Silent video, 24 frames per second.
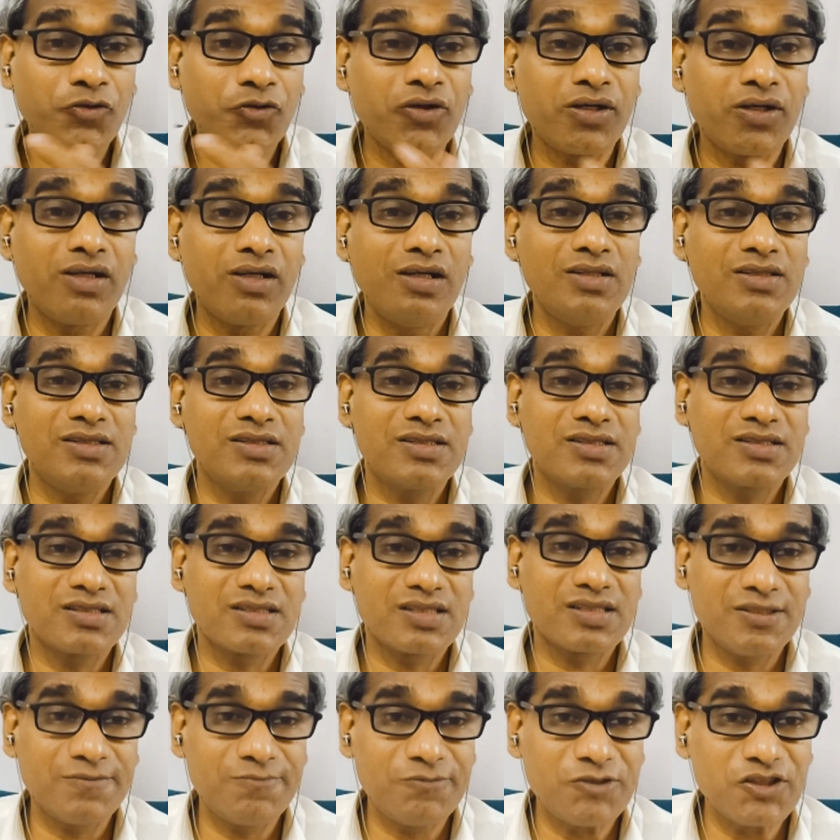through religious
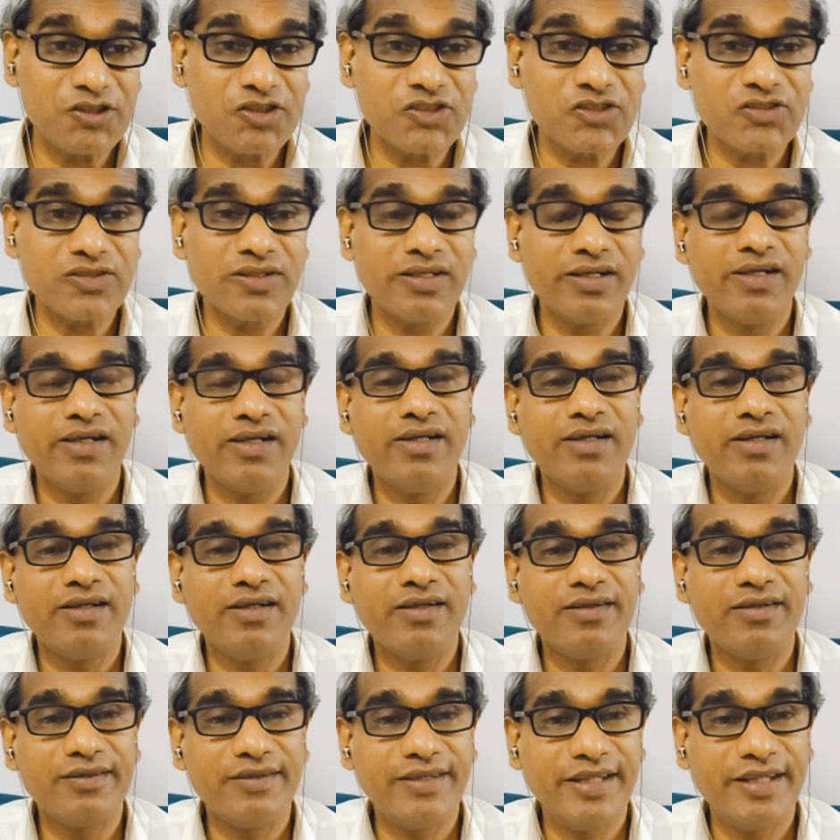scriptures,
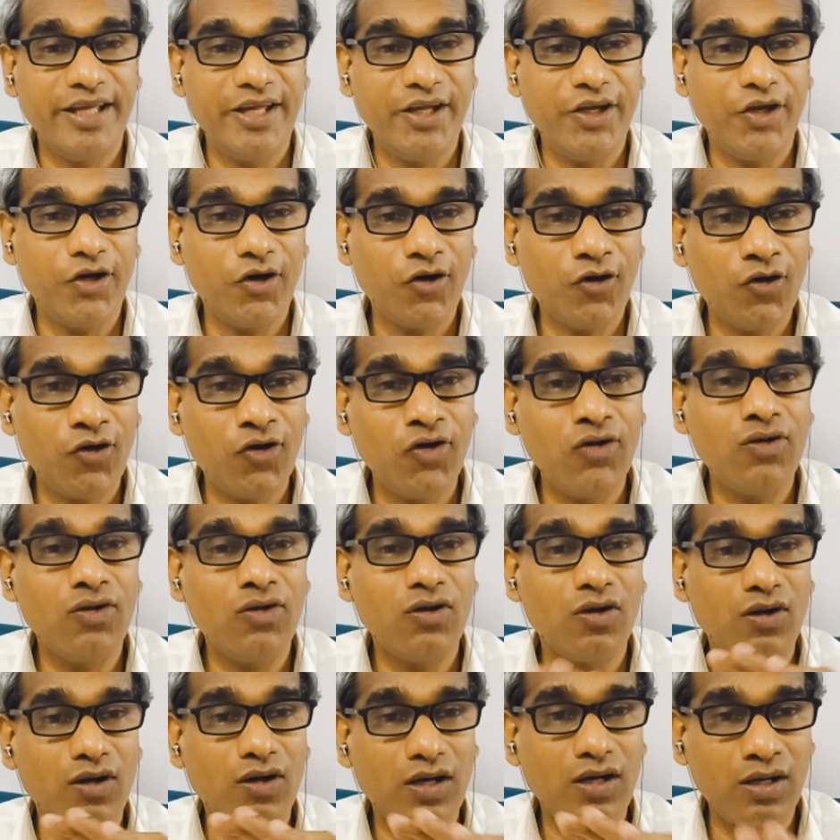they
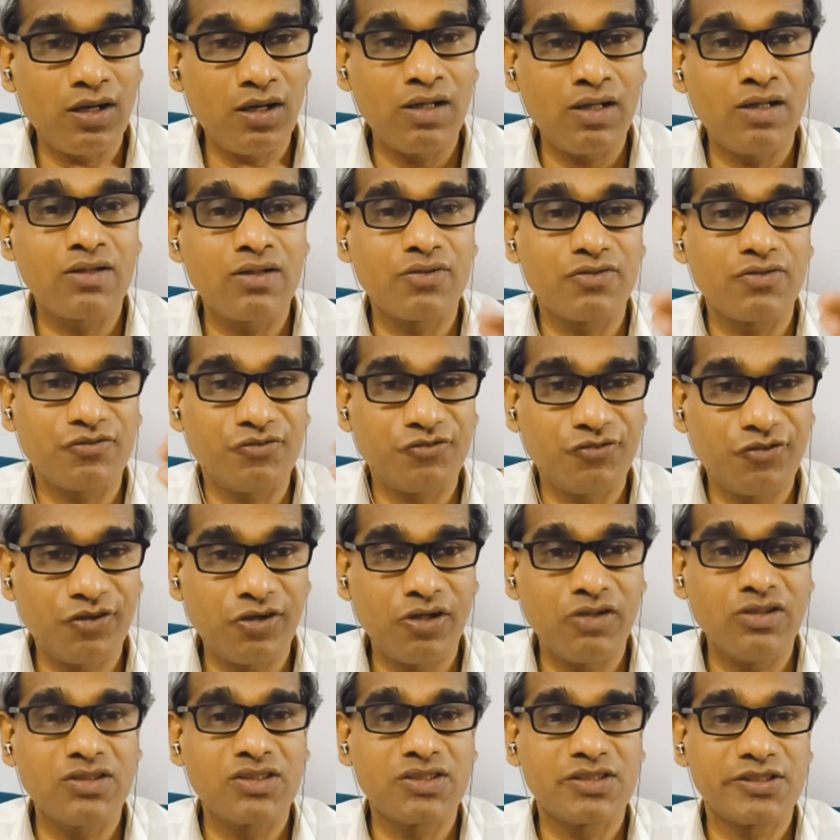all are
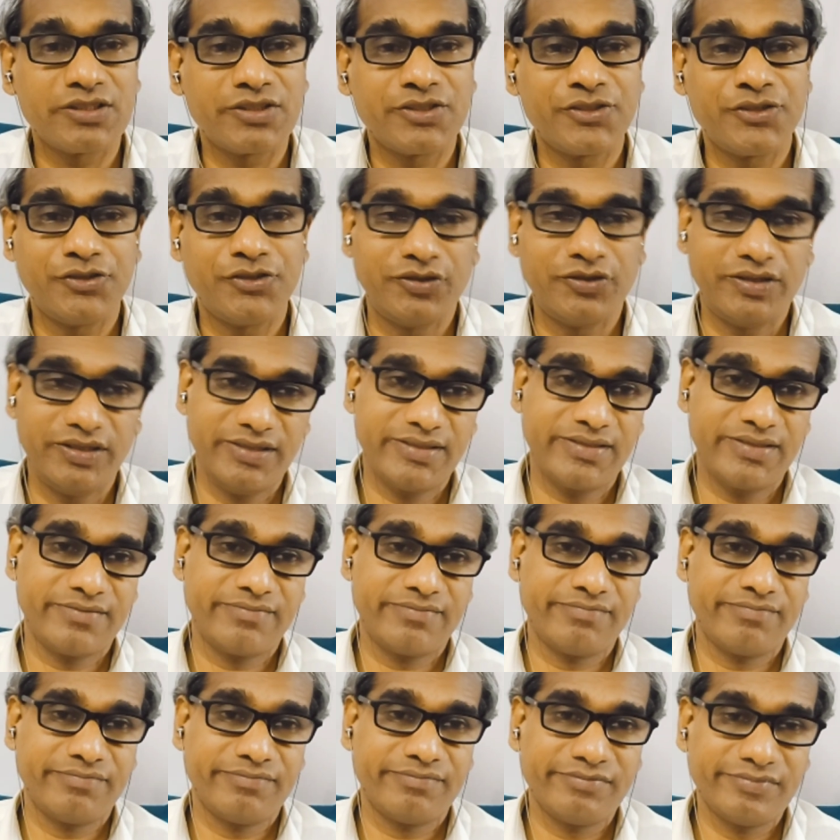false stories.
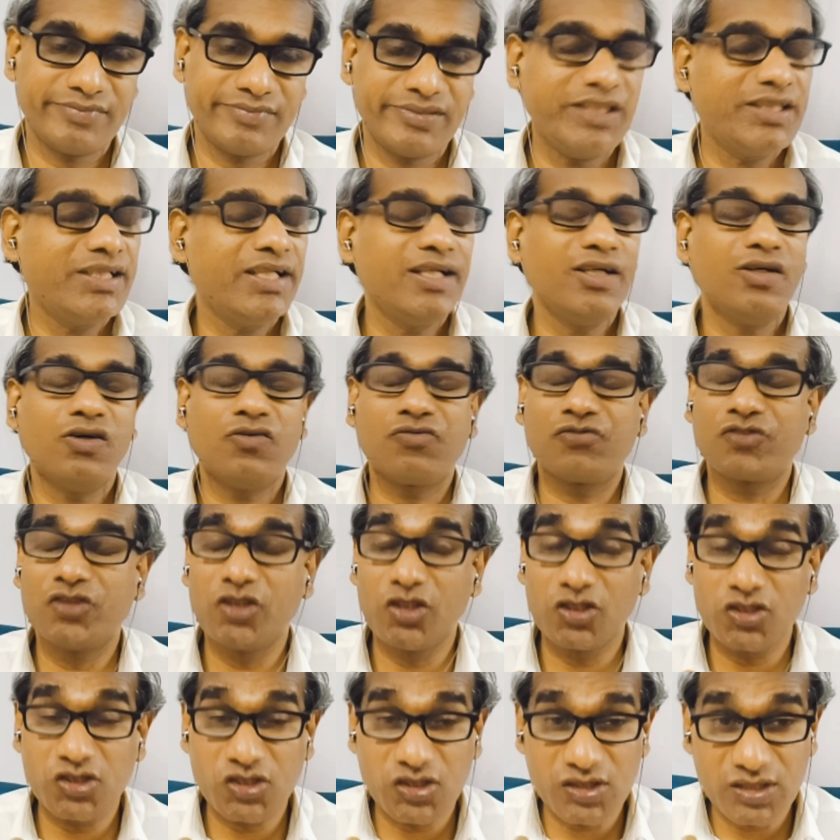Nothing of
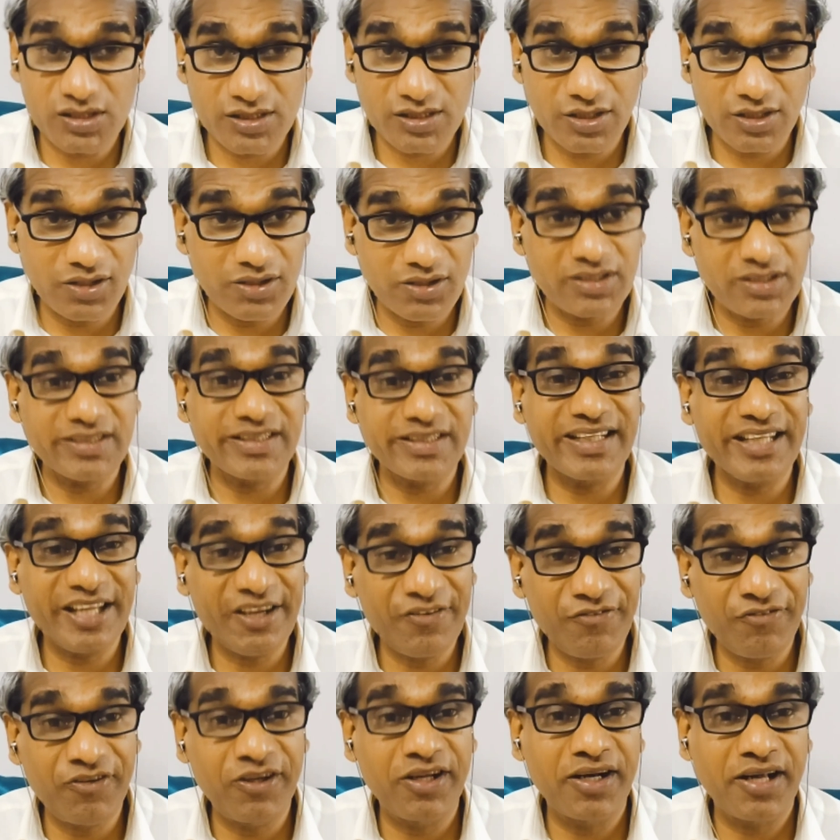that sort
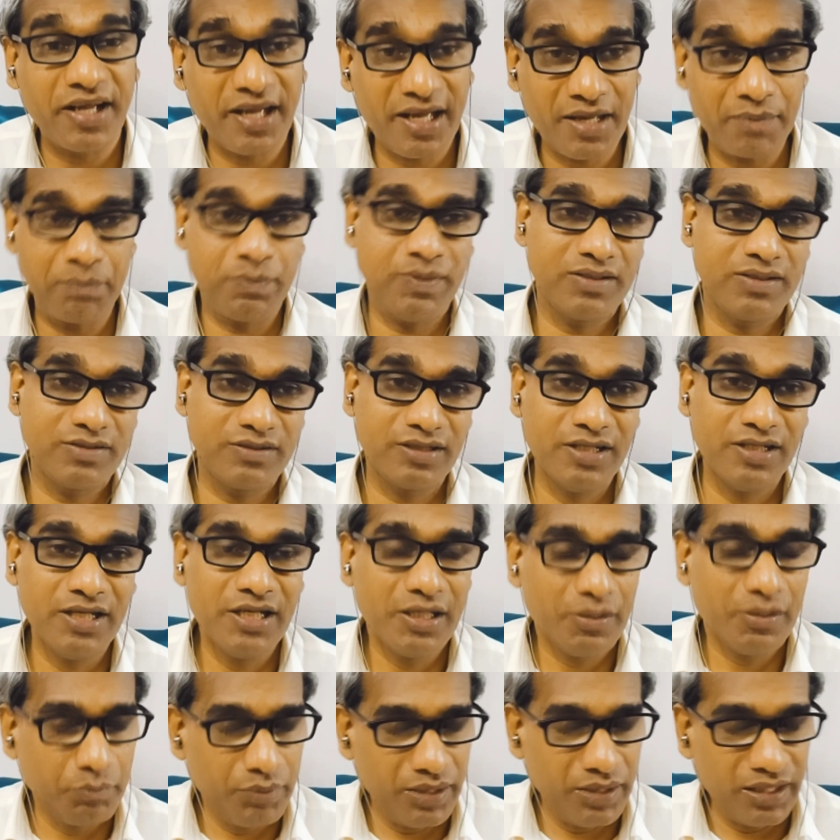ever happened,
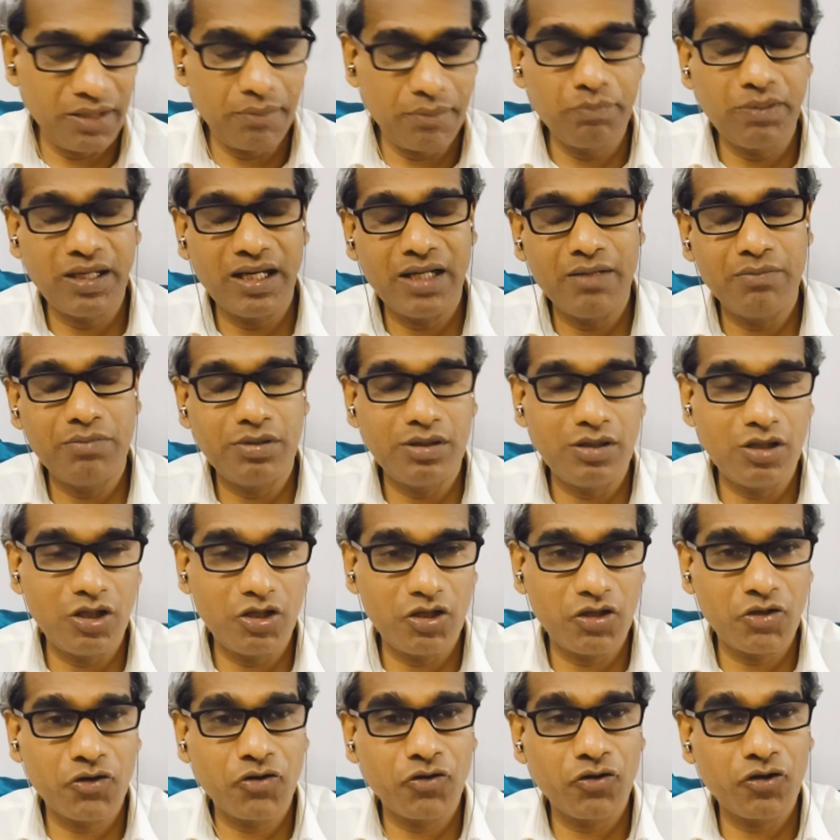be it Bible
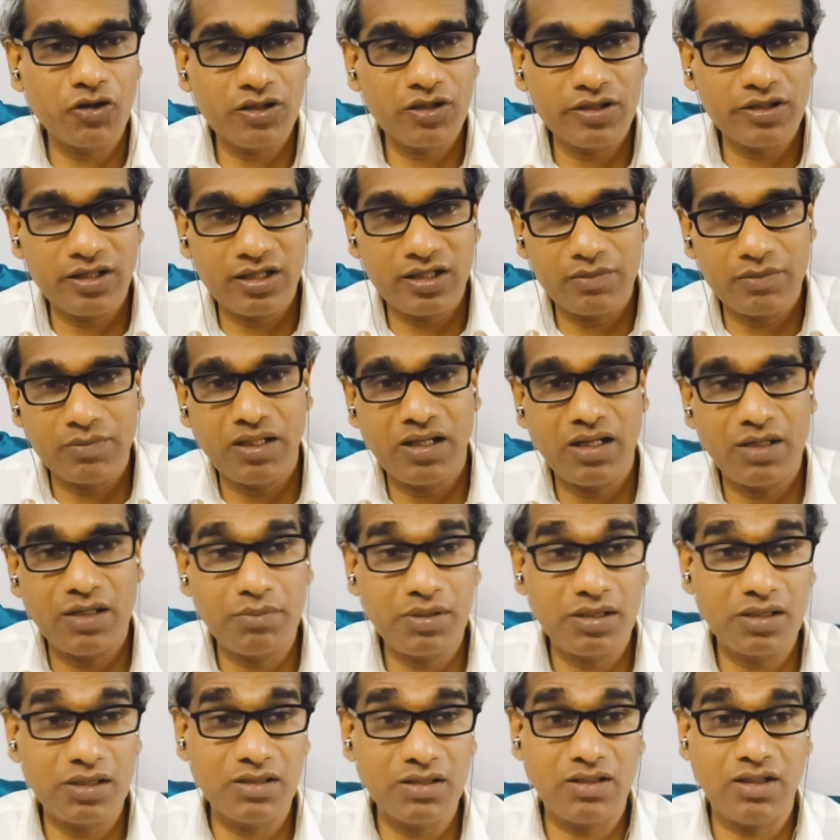or Quran or
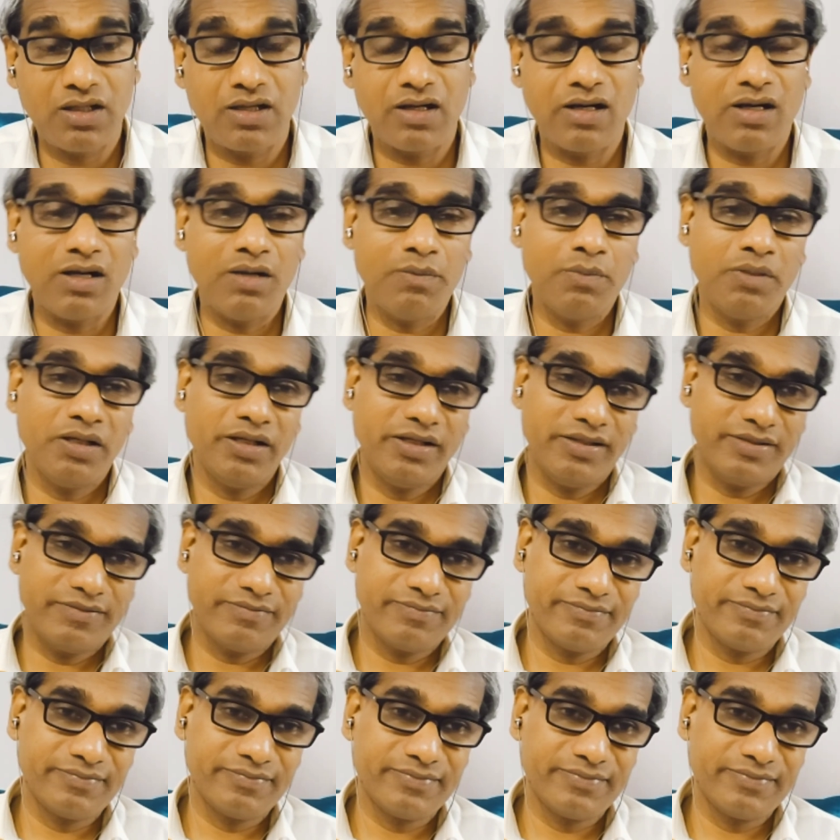Mahabharata or Ramayana.